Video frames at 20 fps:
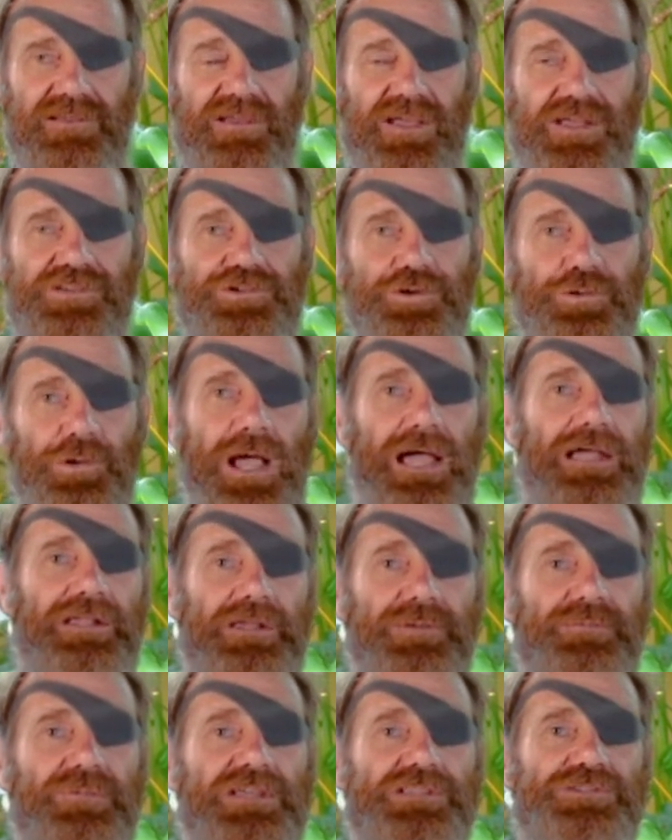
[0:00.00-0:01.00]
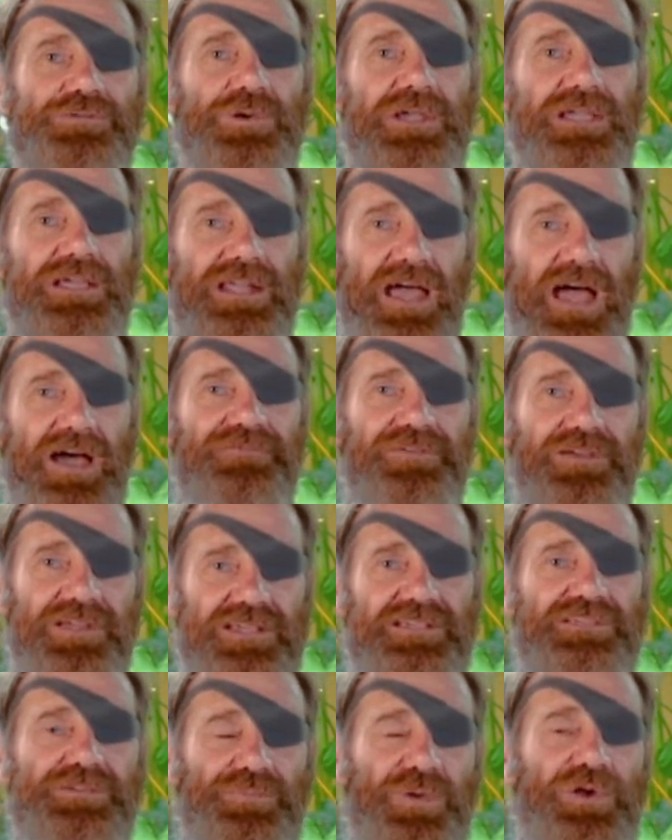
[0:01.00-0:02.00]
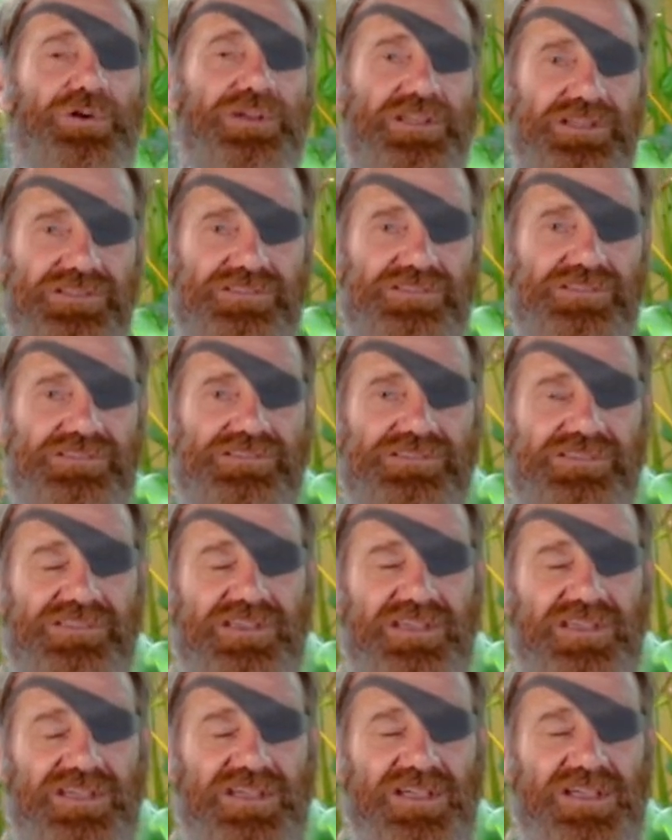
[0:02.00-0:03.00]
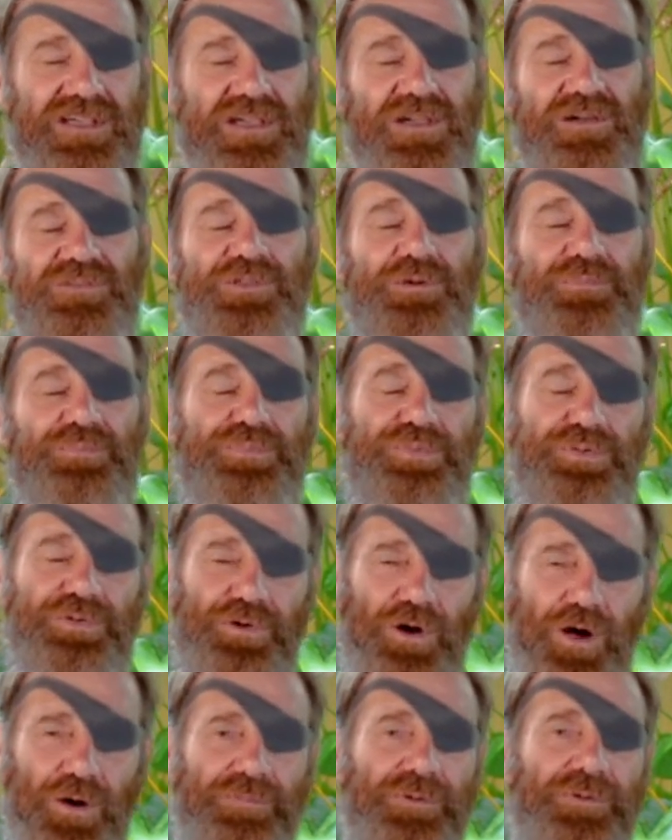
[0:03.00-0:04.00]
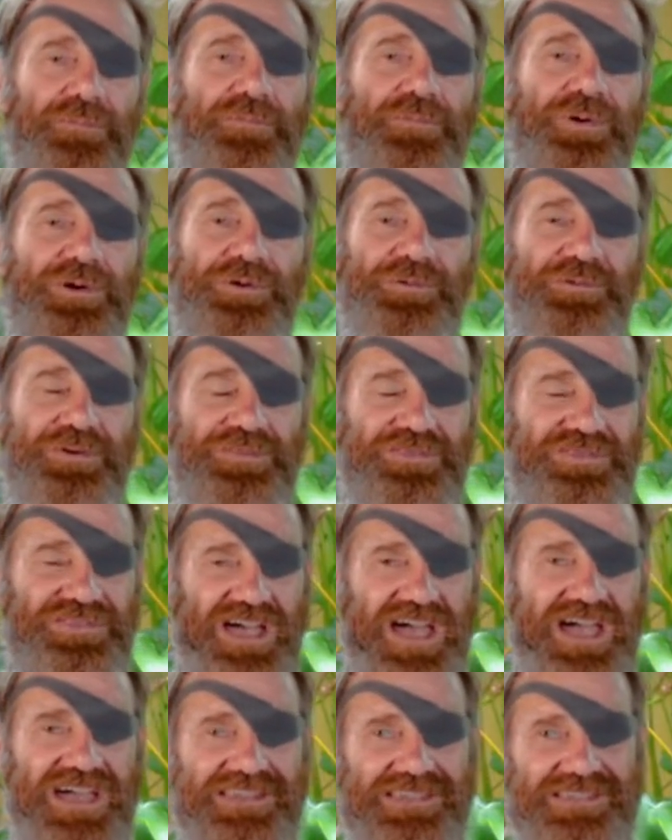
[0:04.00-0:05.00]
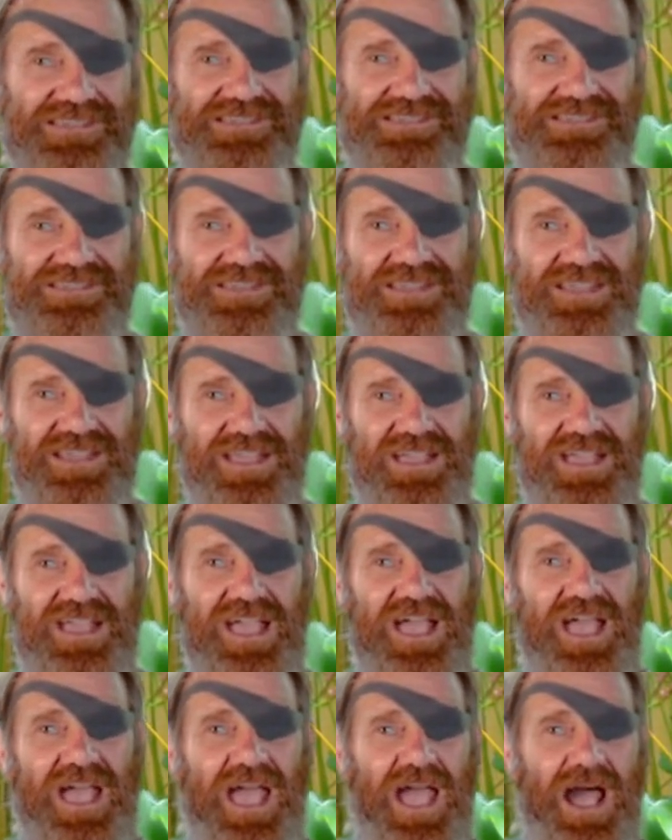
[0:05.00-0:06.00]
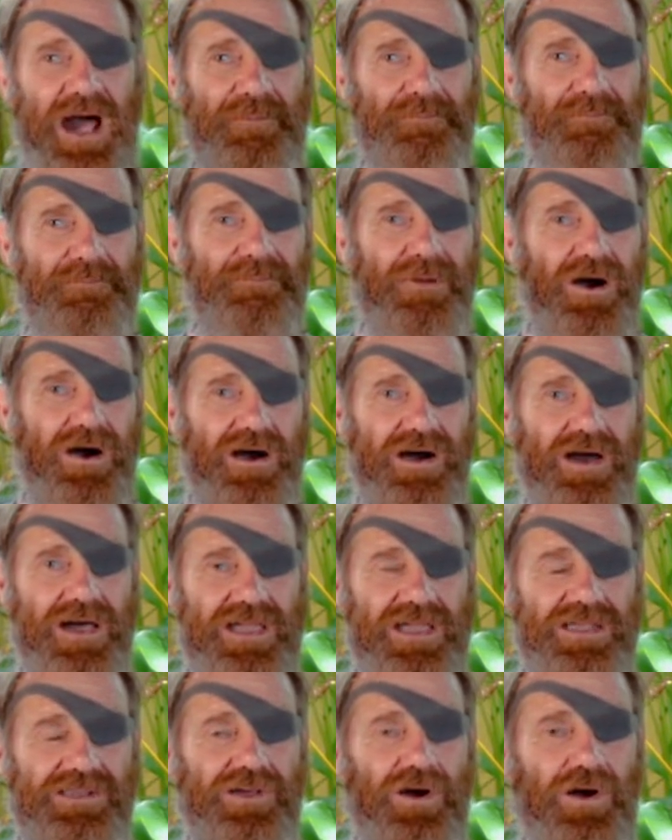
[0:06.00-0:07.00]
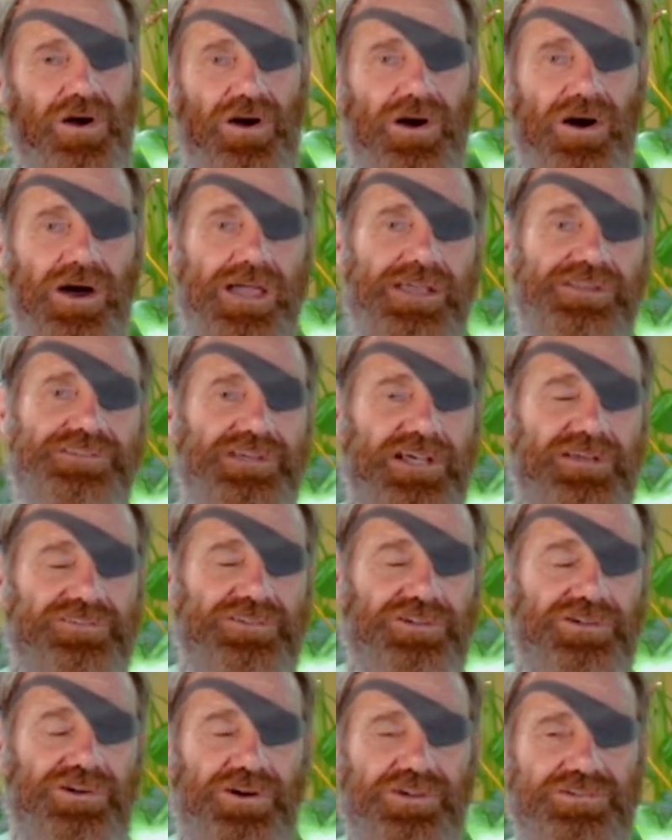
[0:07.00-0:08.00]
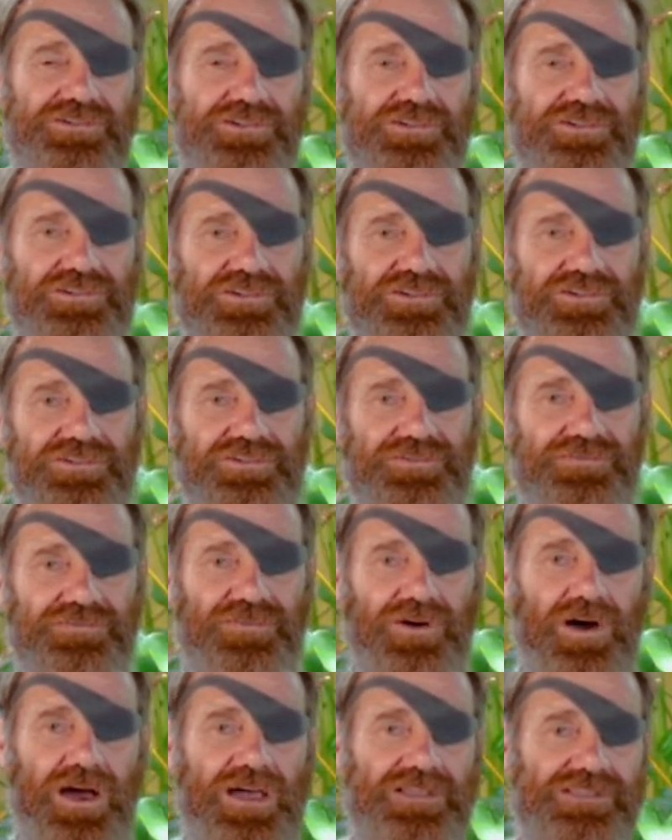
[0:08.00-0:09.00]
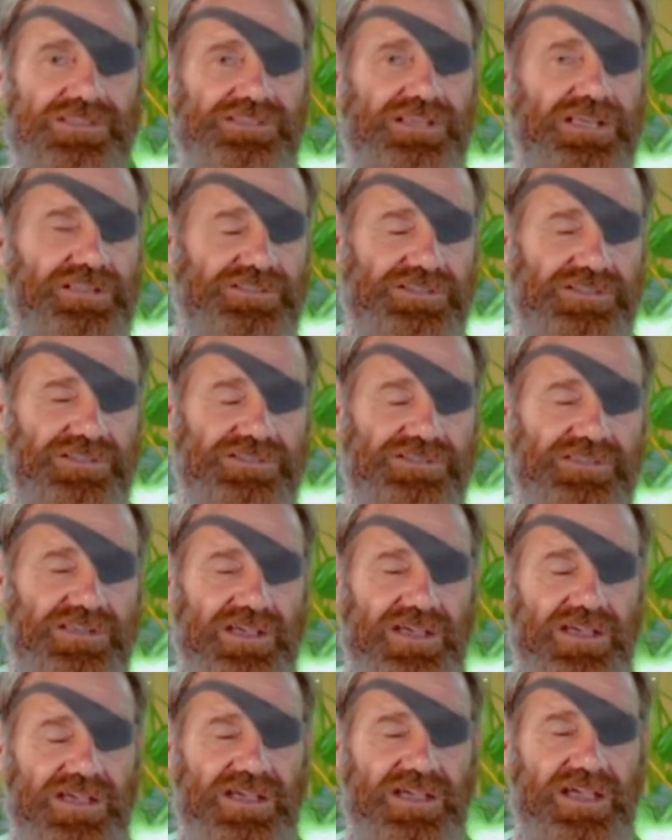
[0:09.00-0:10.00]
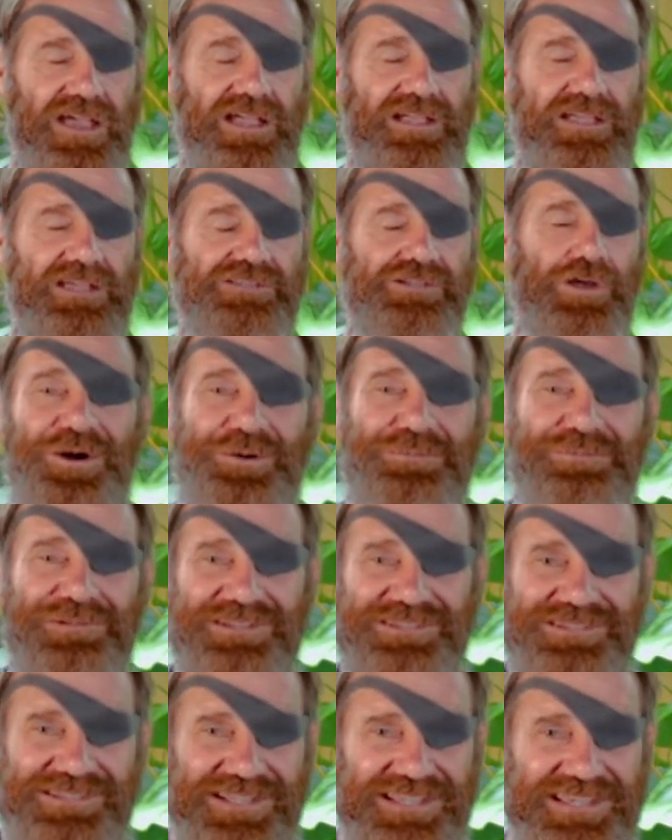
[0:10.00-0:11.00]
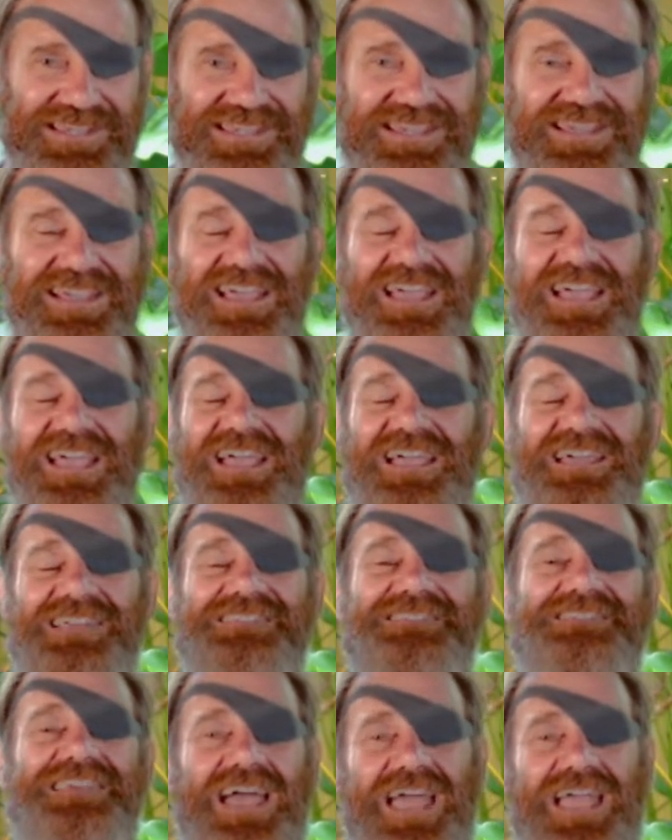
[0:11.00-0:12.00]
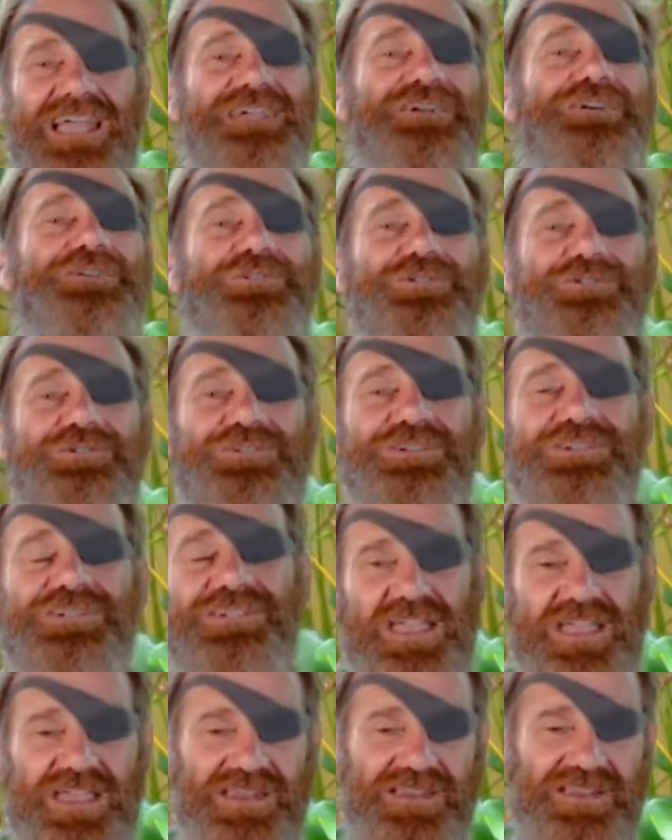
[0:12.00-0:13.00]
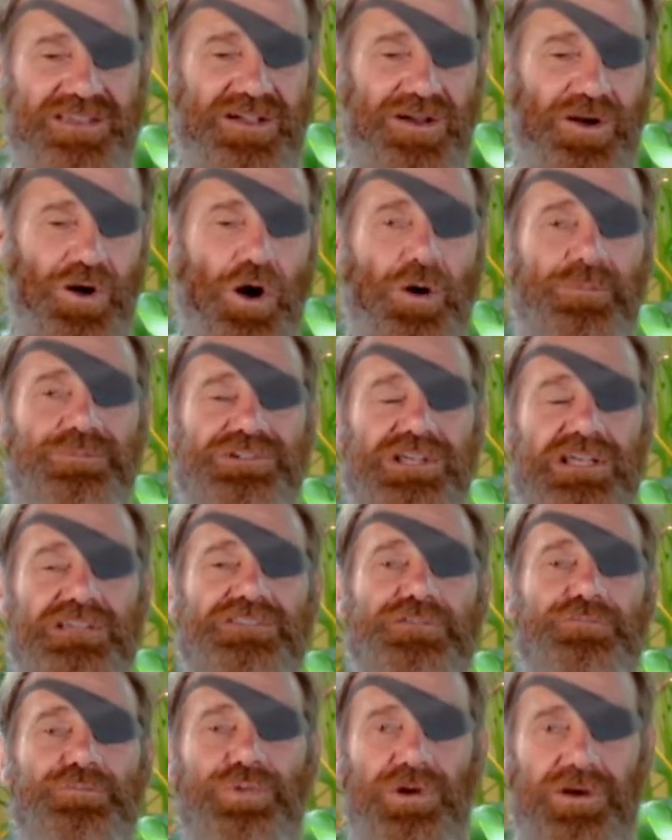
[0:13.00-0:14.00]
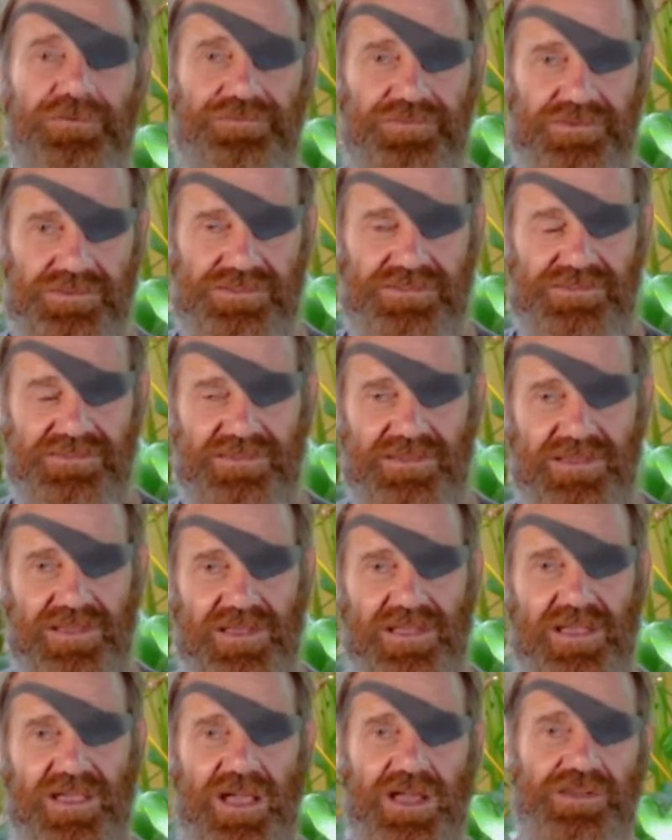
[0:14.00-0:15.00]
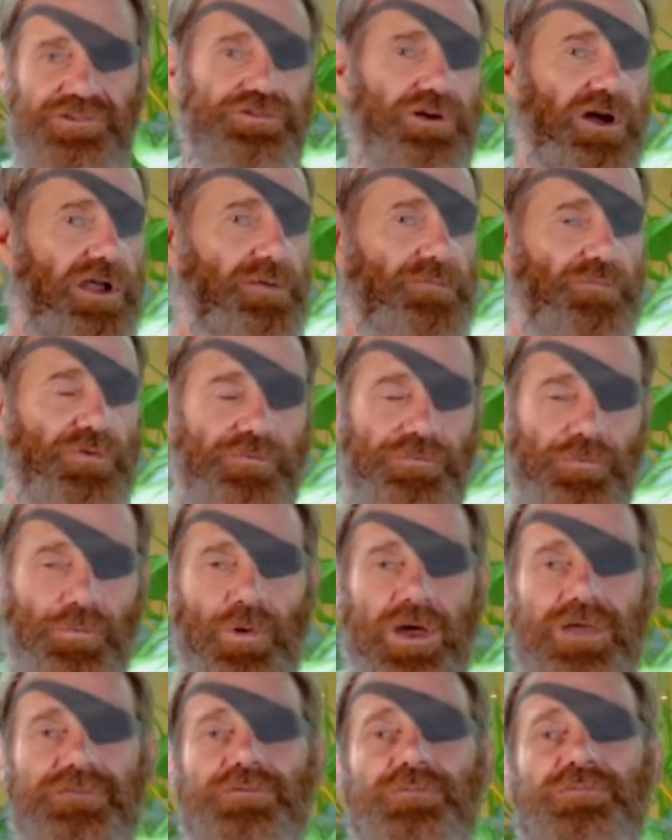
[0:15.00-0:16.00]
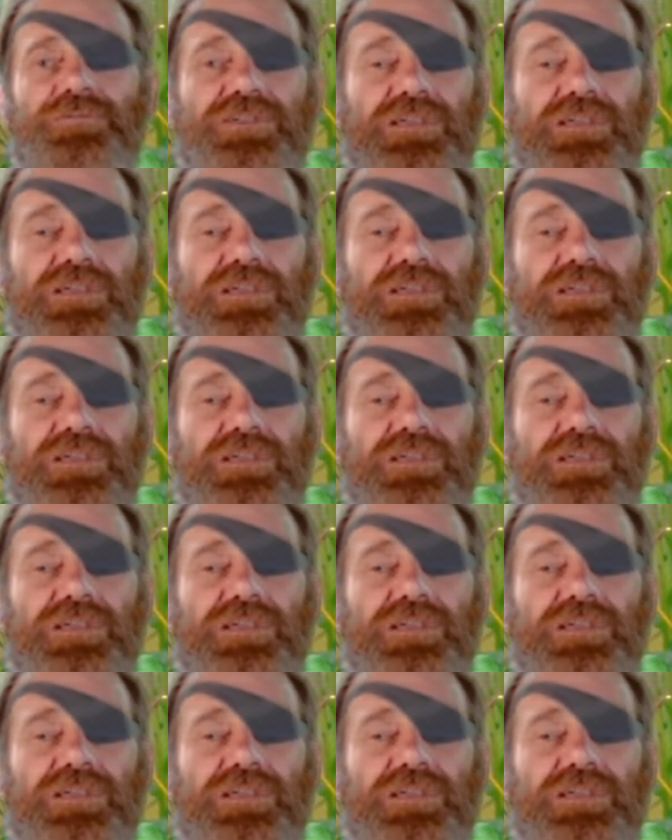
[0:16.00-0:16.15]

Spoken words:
And duality means we can have experiences. The problem with that is our mind hijacks the consciousness via the senses and gets hopelessly entangled in objects of preference and trying to move away from